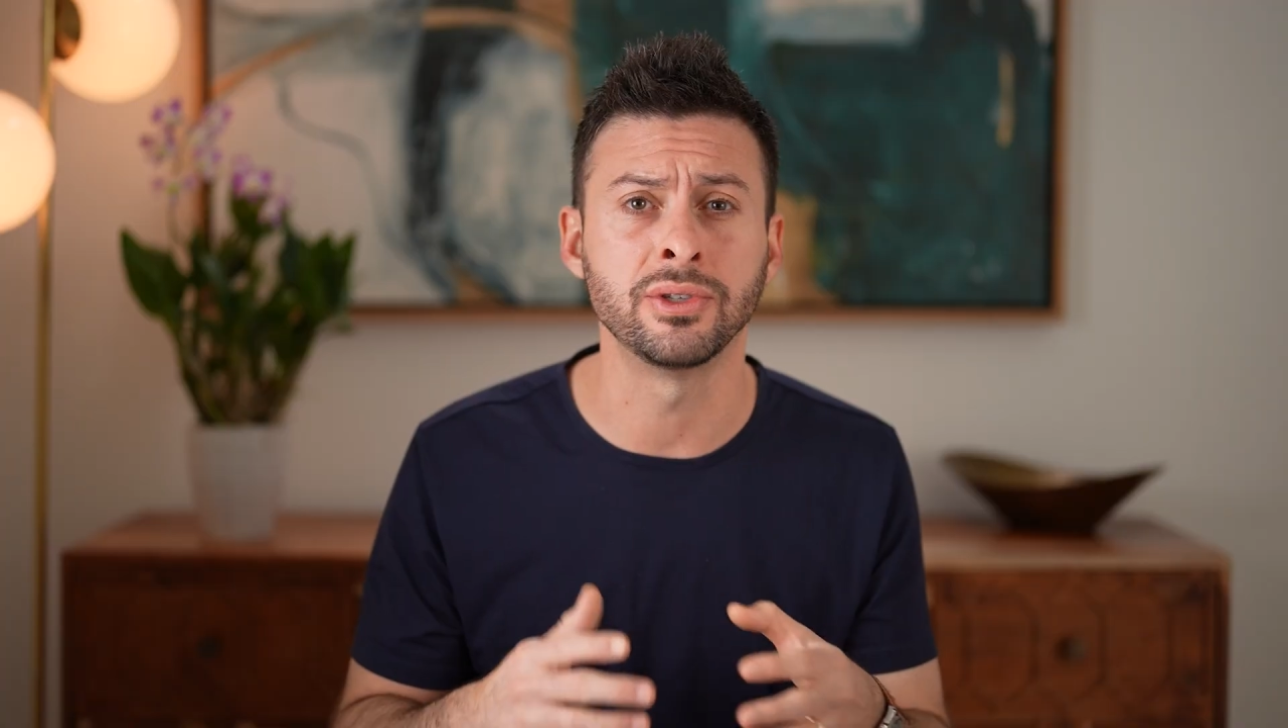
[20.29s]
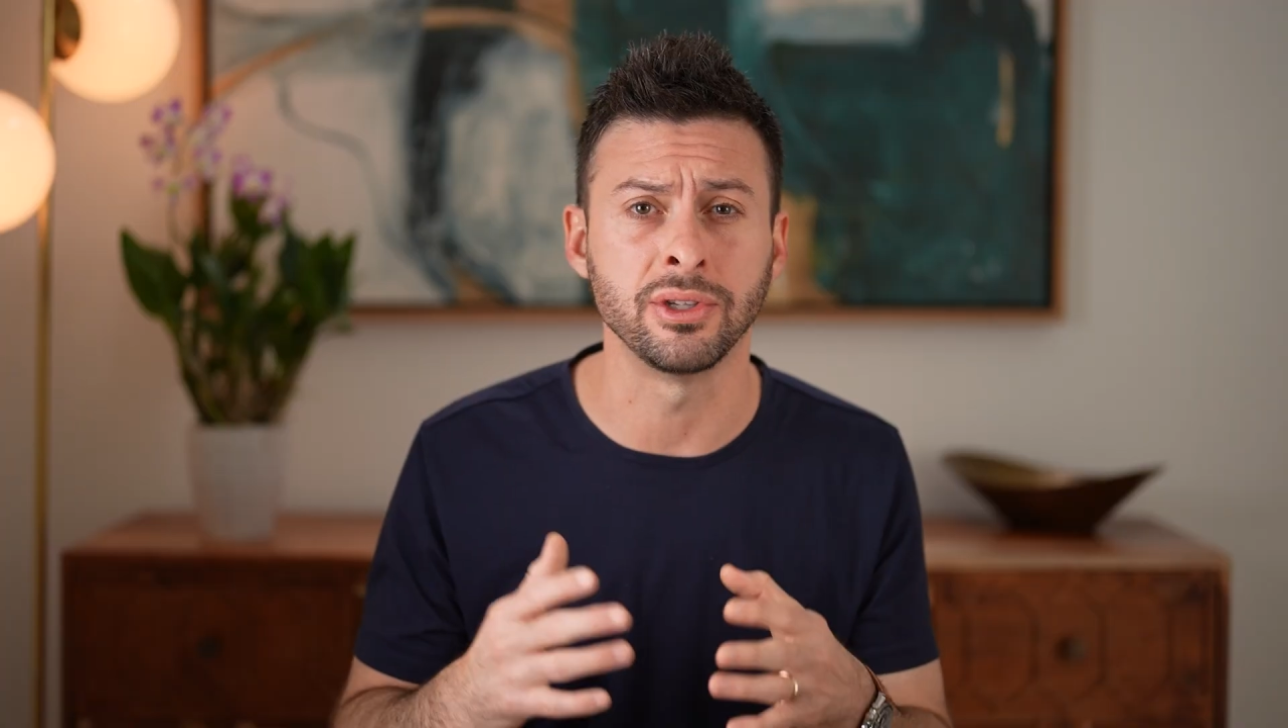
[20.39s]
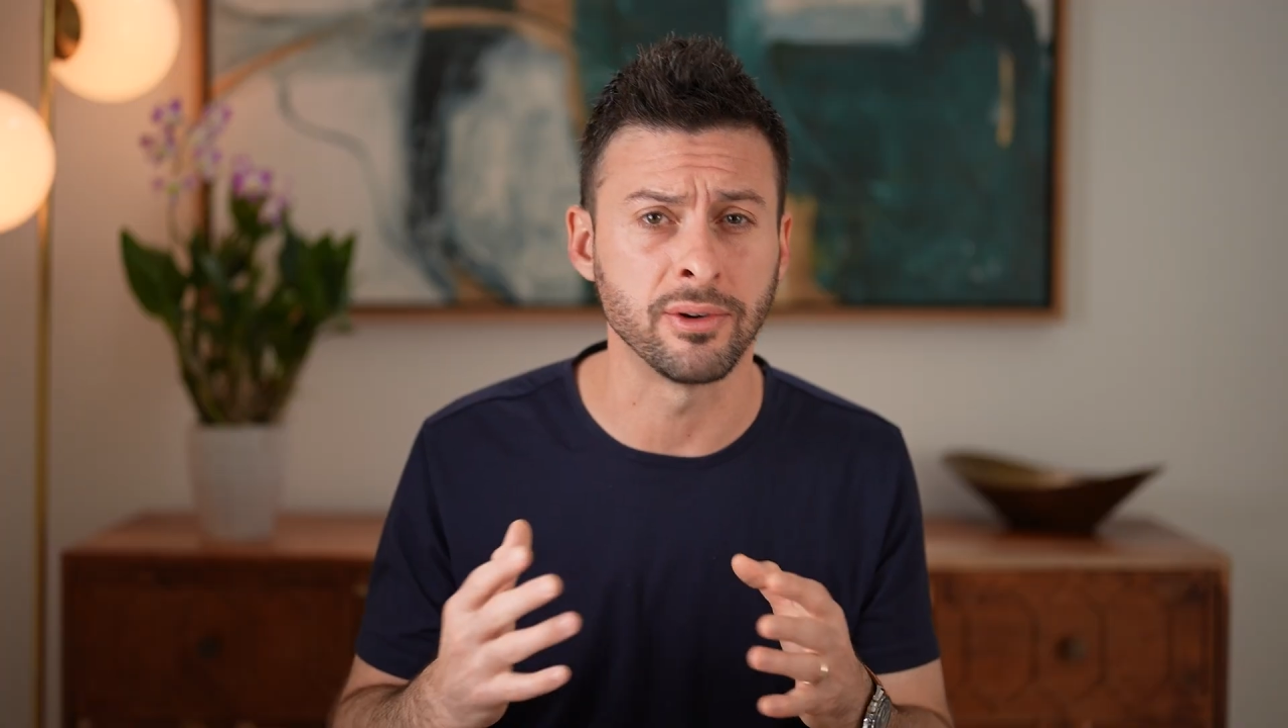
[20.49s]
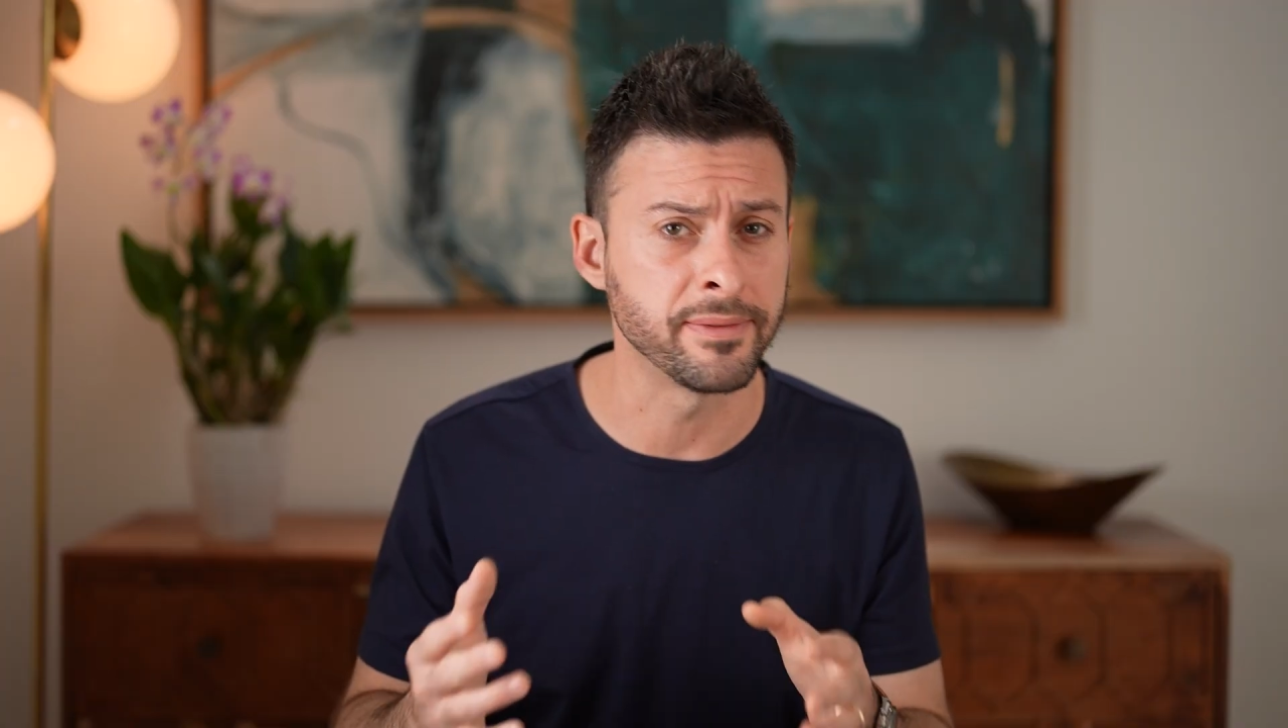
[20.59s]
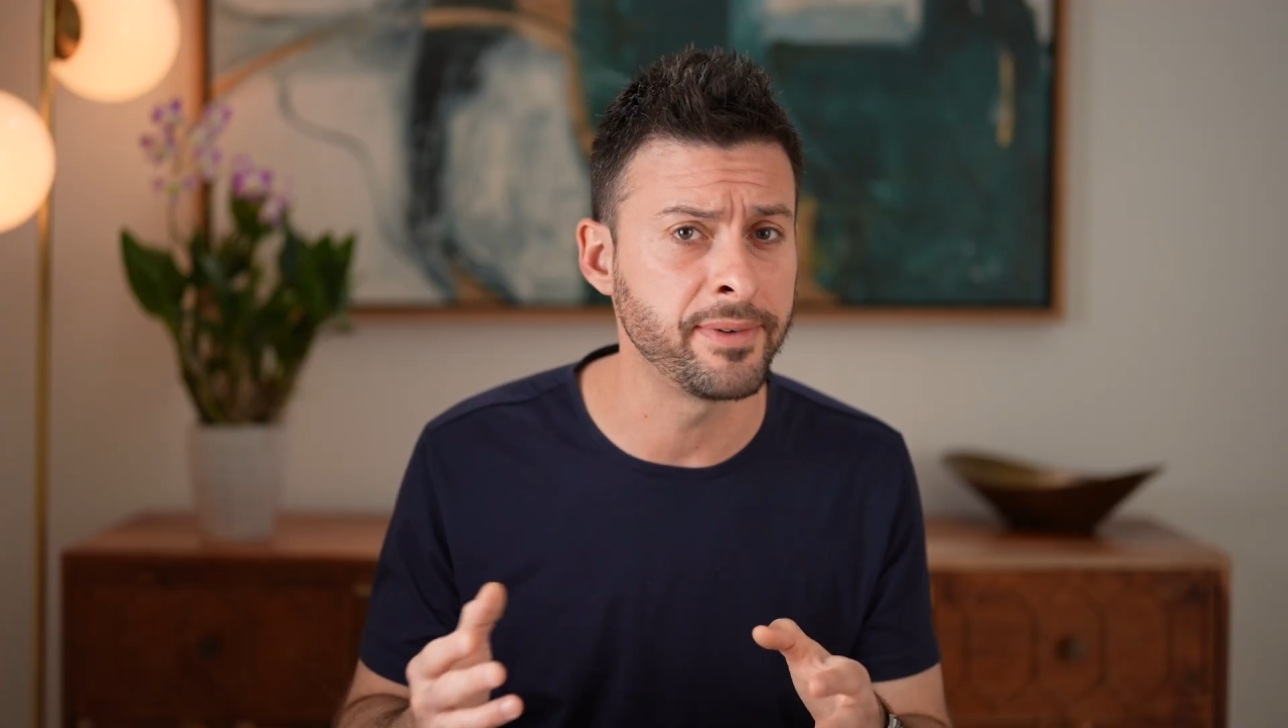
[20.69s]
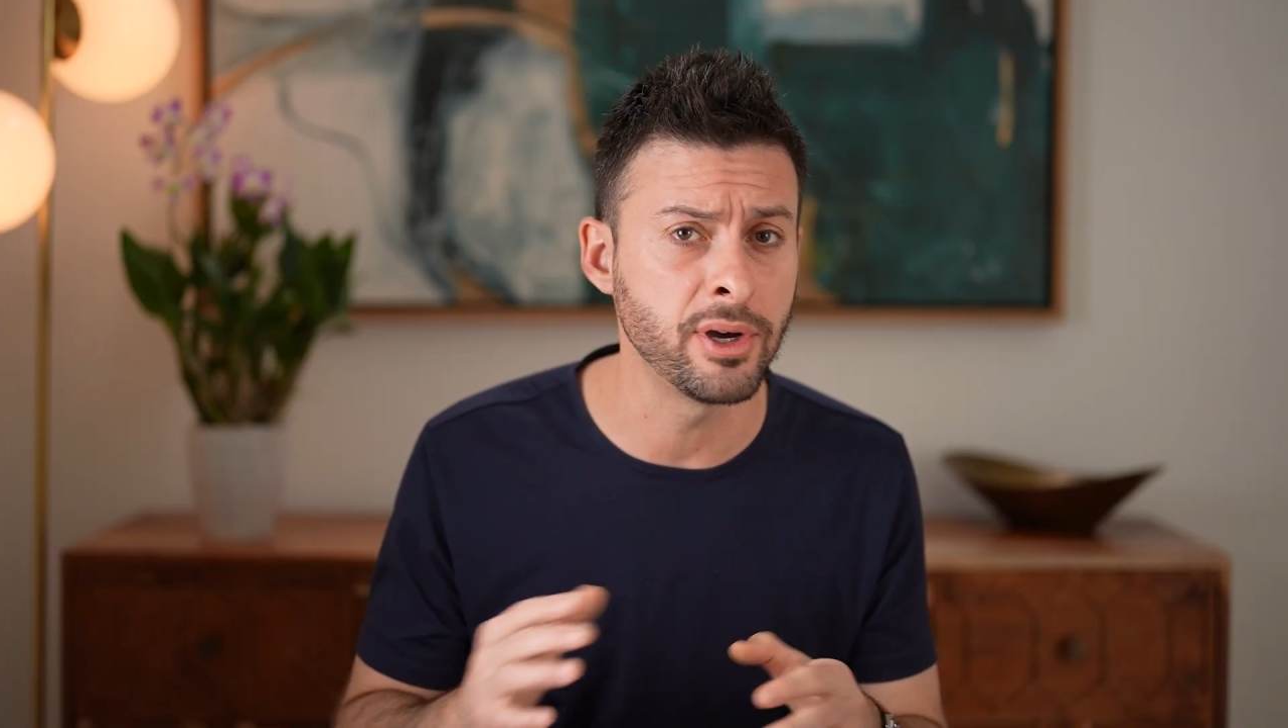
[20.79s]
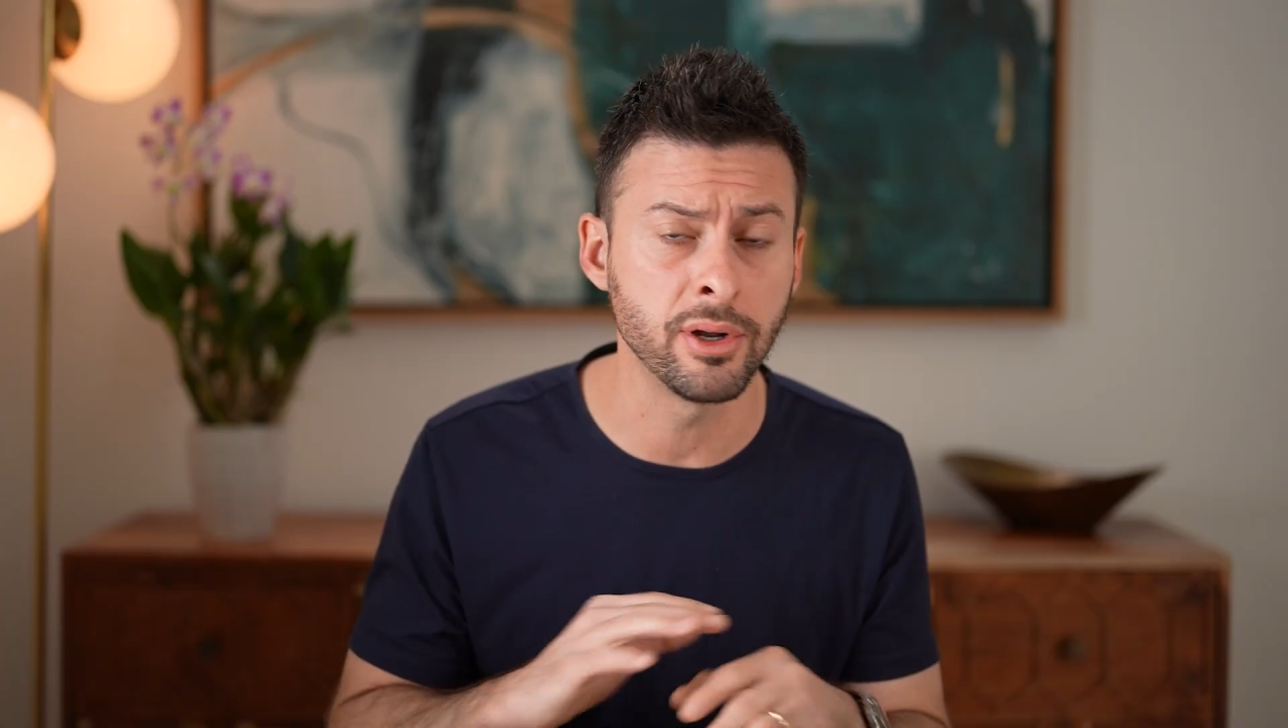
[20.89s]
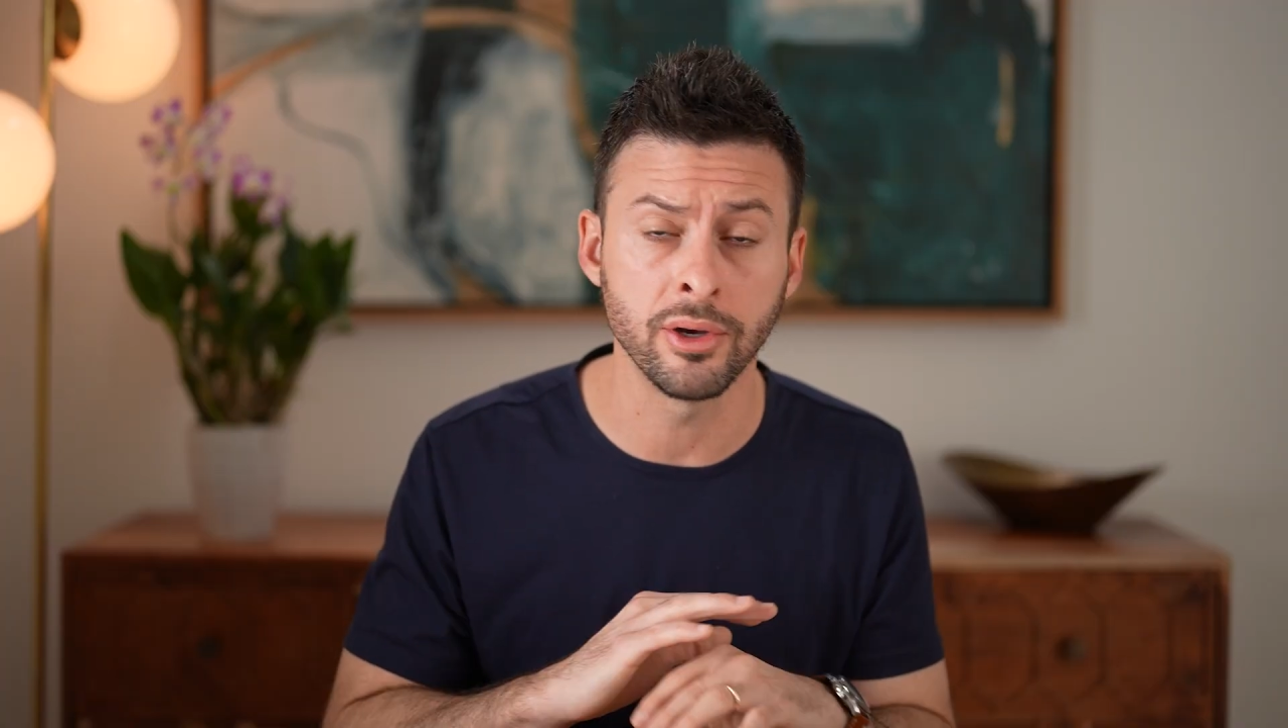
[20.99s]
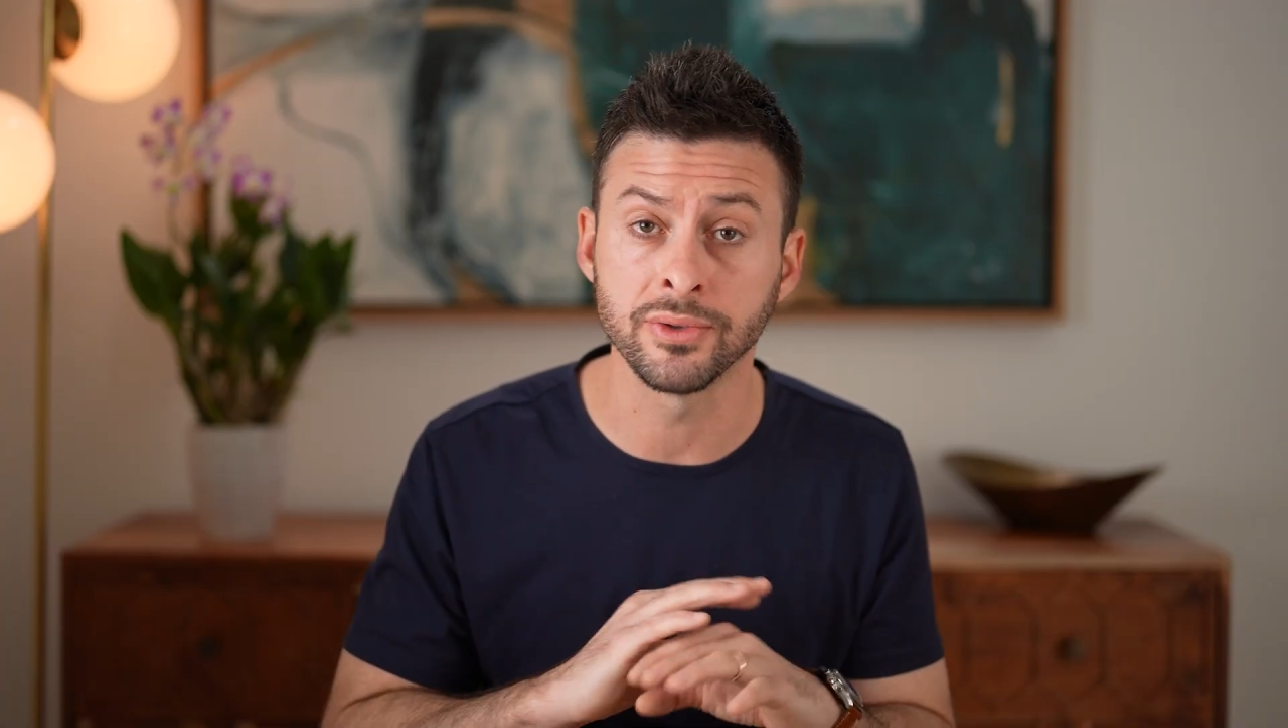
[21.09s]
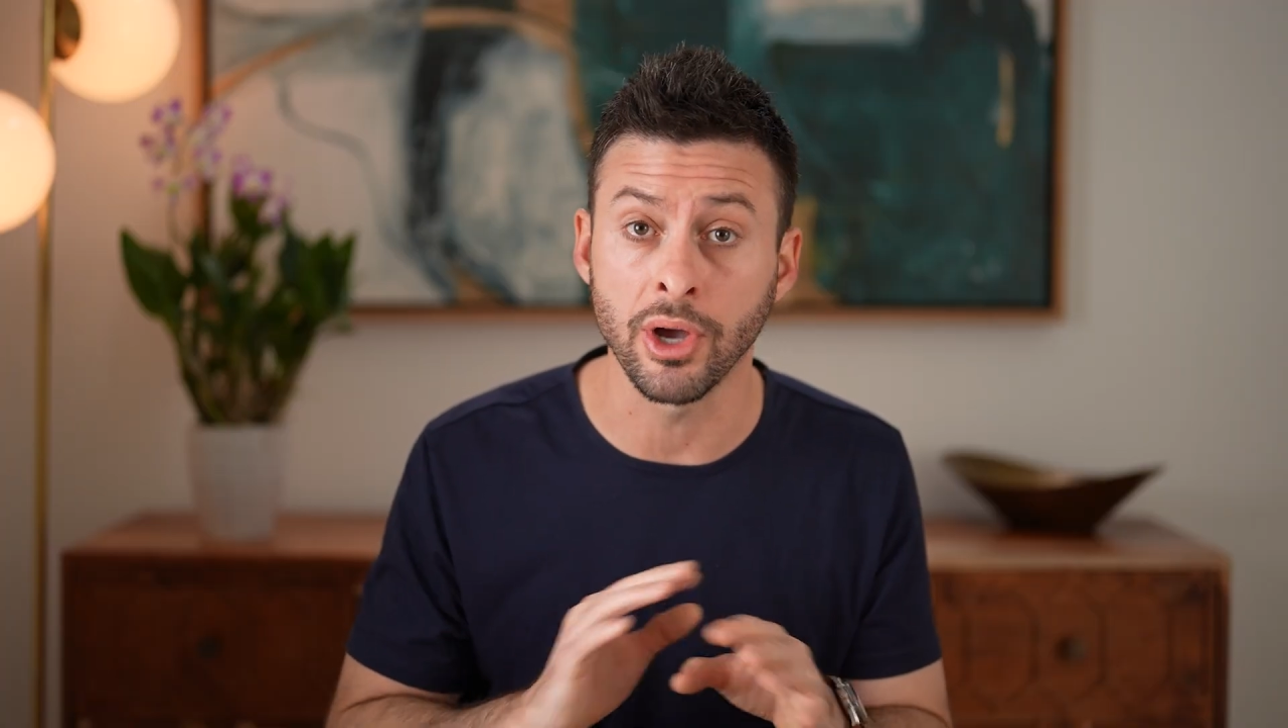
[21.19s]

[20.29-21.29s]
and your photos,